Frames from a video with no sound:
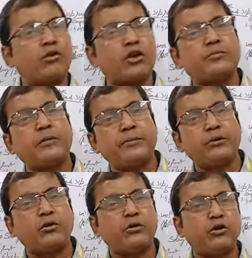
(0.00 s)
gross profit
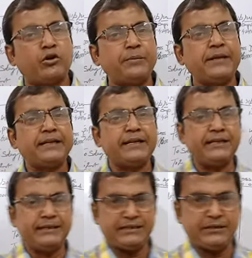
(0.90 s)

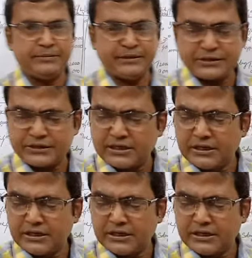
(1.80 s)
automatically diminishes.